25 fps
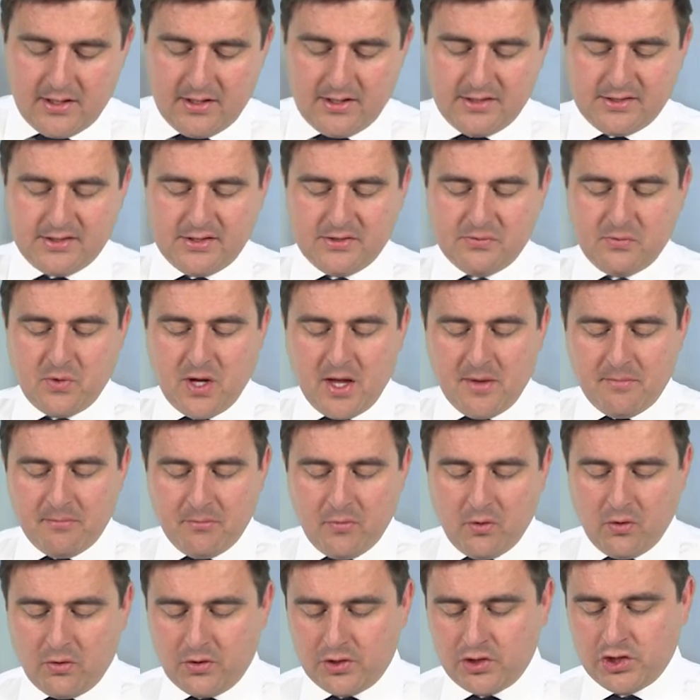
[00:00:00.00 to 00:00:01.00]
This is where
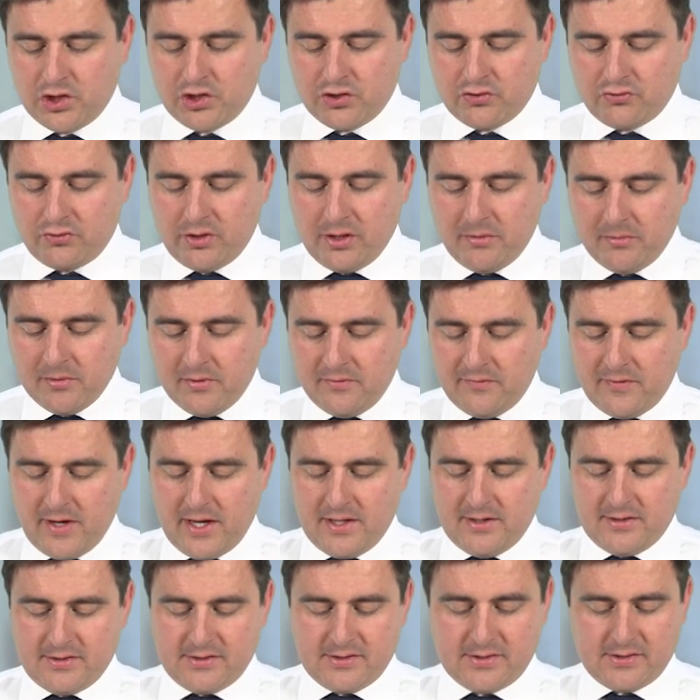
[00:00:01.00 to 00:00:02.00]
more extreme
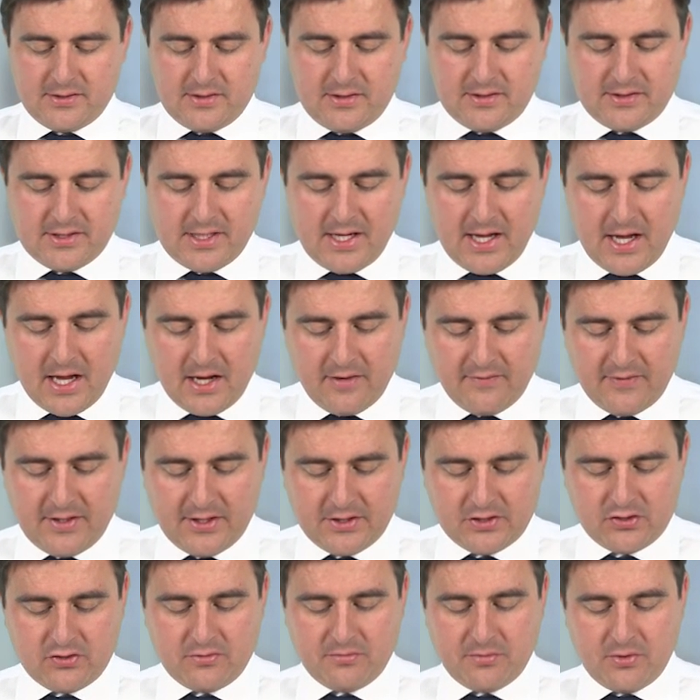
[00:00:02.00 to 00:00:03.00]
events, the tail of a
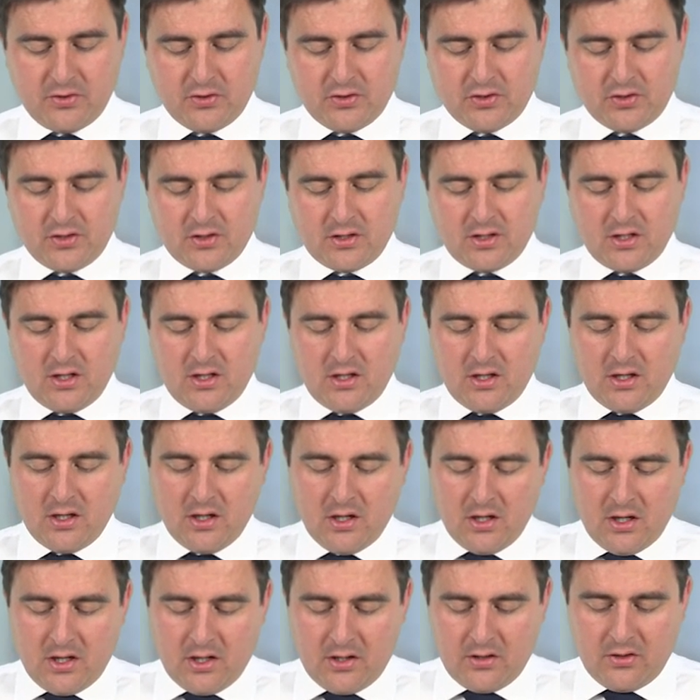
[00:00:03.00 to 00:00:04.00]
distribution, occur
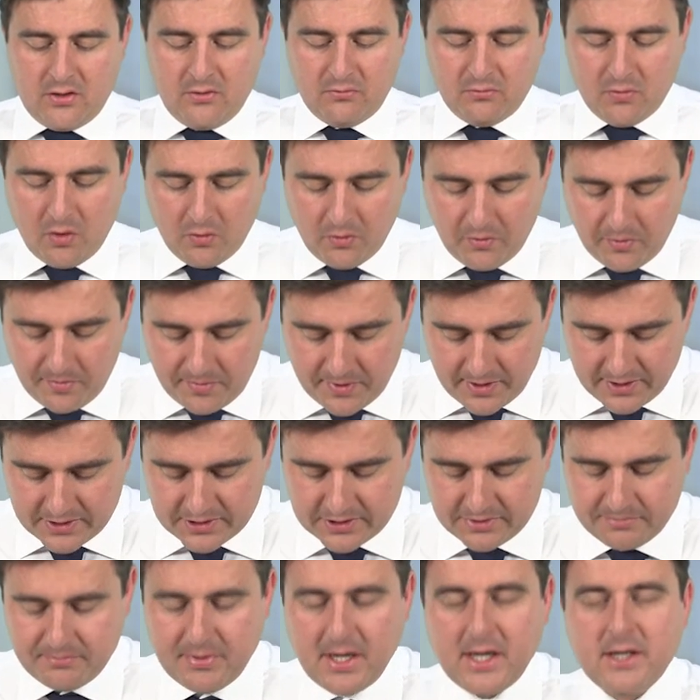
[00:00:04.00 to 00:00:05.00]
than what would be
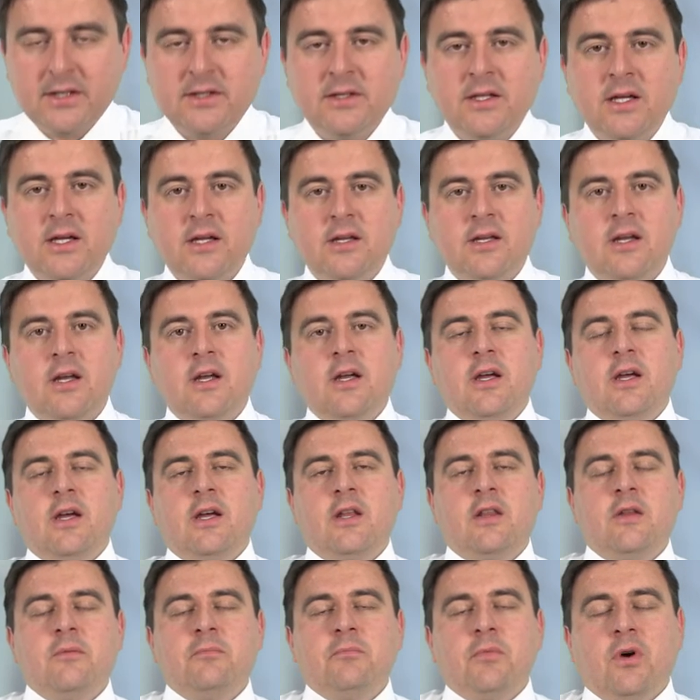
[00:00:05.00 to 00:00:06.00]
expected
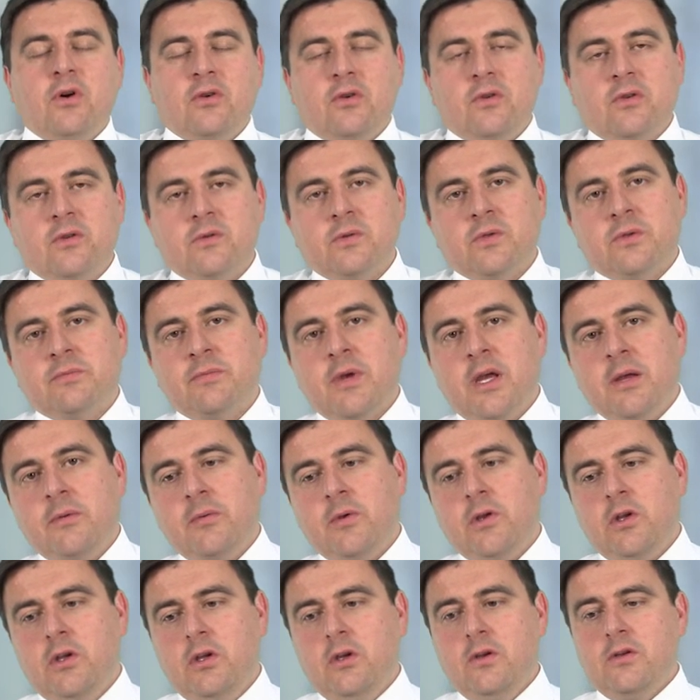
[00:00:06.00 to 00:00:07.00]
in the model that was
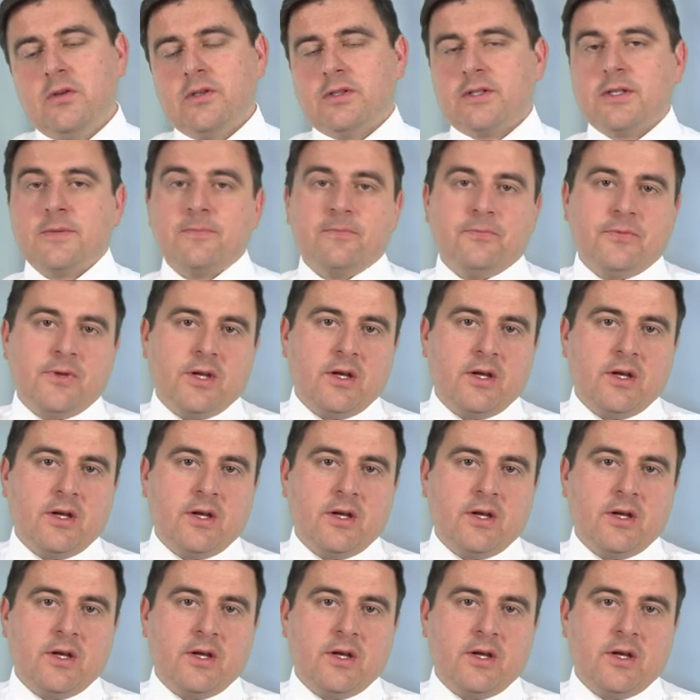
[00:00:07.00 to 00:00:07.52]
maybe used.